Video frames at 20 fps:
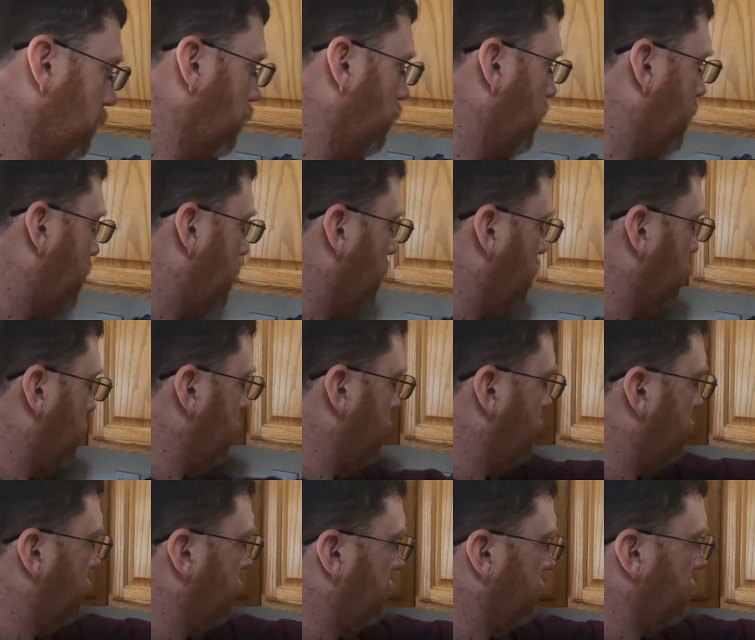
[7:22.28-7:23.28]
we
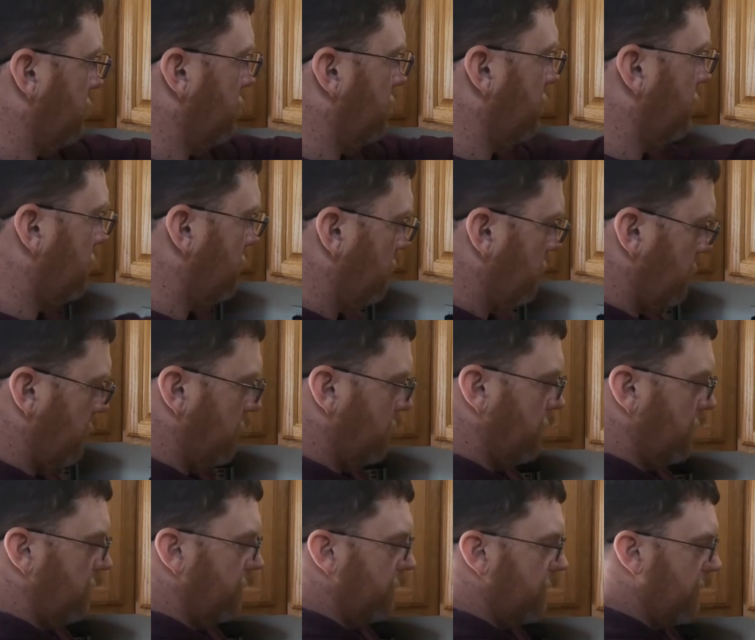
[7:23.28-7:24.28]
can
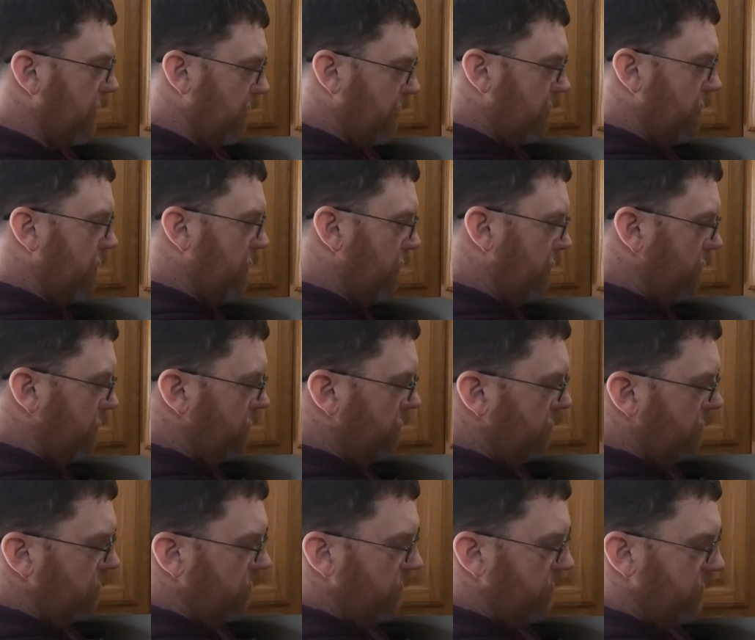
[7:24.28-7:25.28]
take the
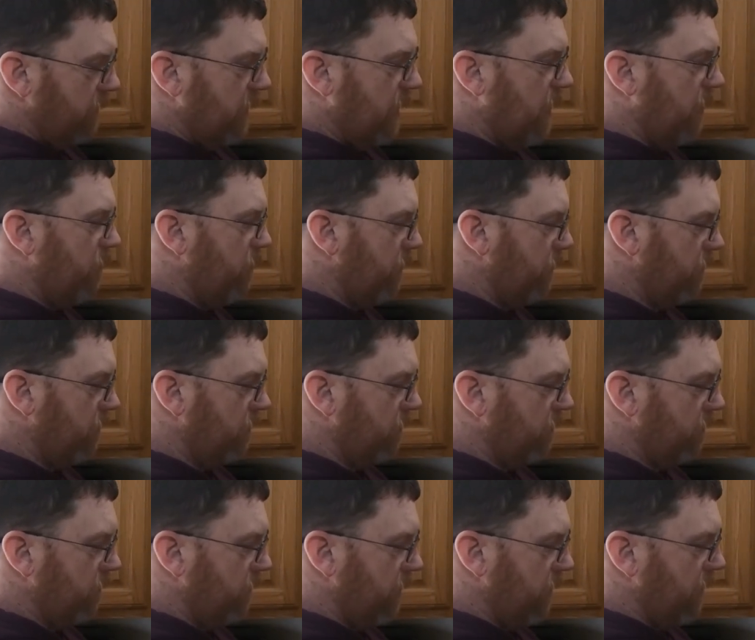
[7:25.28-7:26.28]
tape,
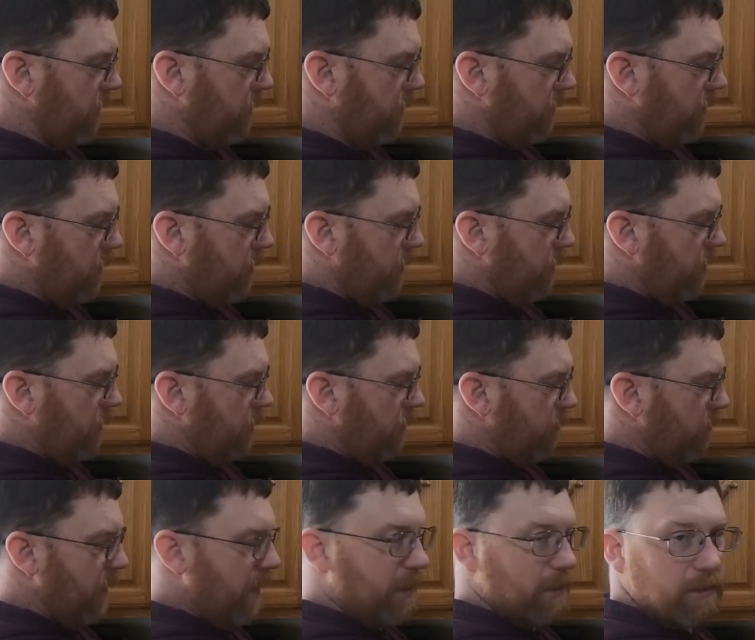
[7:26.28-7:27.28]
the
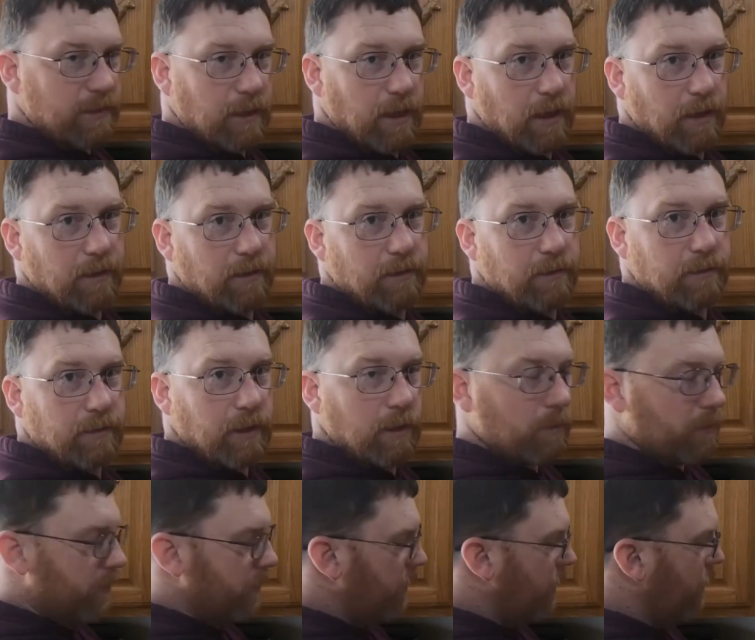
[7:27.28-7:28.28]
backside of the
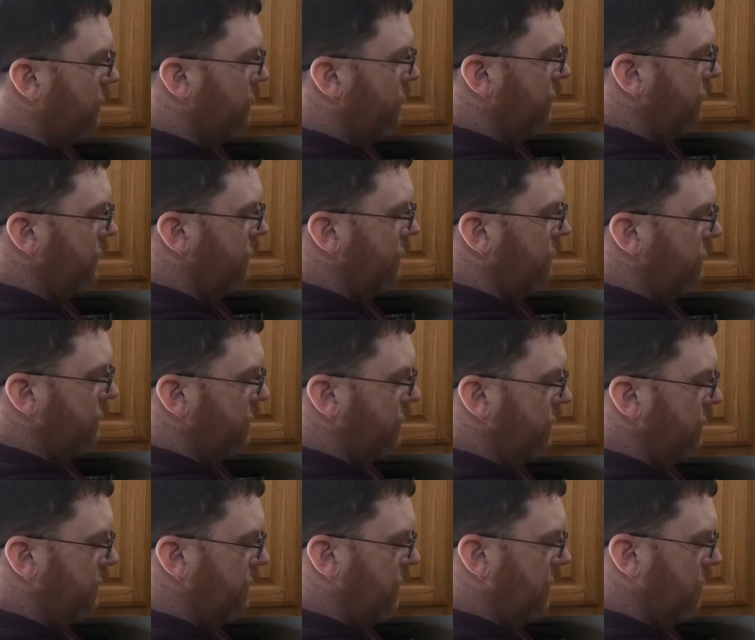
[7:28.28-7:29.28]
double-sided
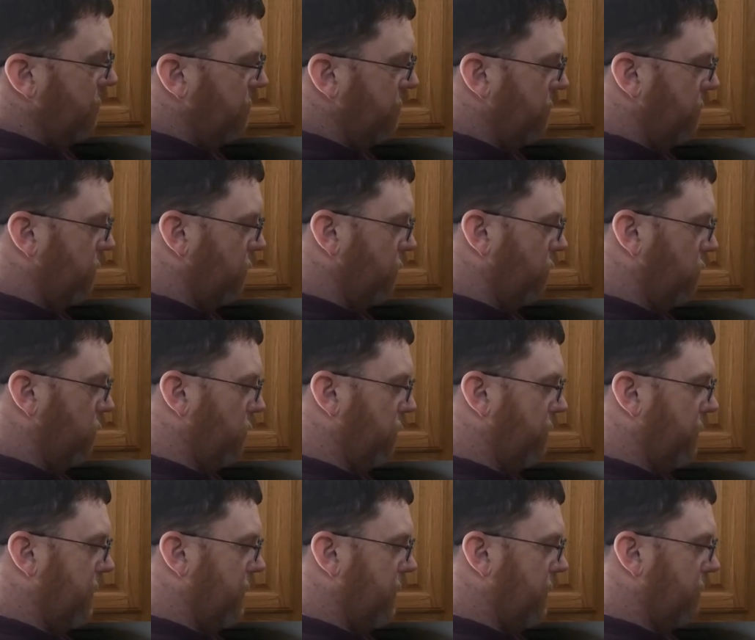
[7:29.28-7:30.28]
sticky tape,
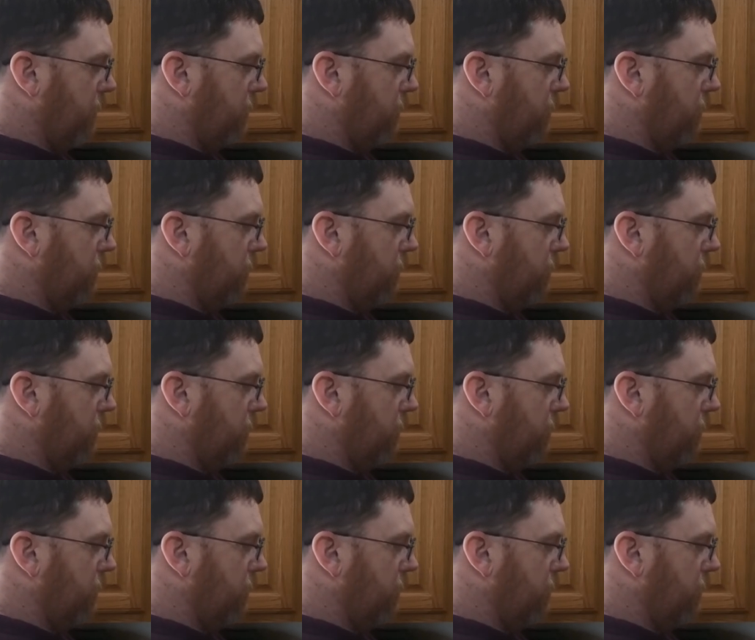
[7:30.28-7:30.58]
remove that.